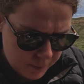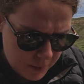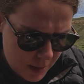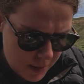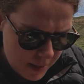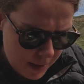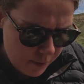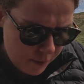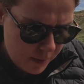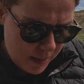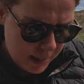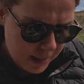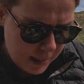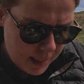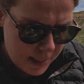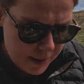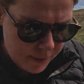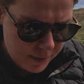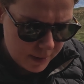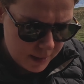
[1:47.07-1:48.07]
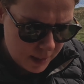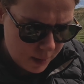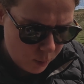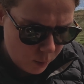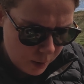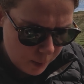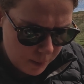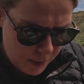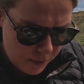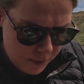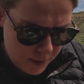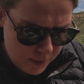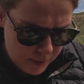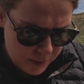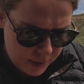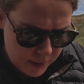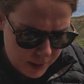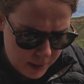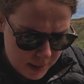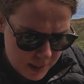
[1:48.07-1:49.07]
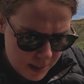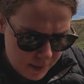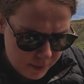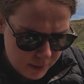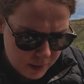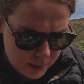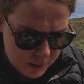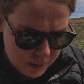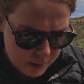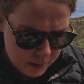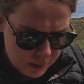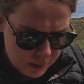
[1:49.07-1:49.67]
I think van life is like one of my favourite things ever.